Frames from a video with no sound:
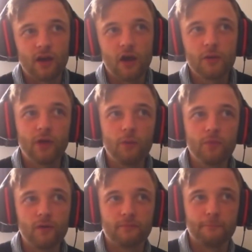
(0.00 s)
I'm
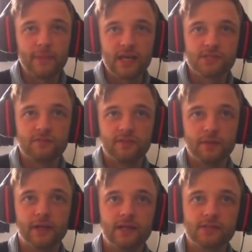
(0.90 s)
not massively
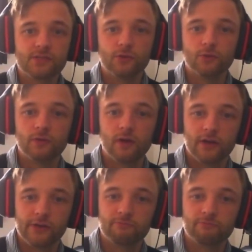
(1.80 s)
political. I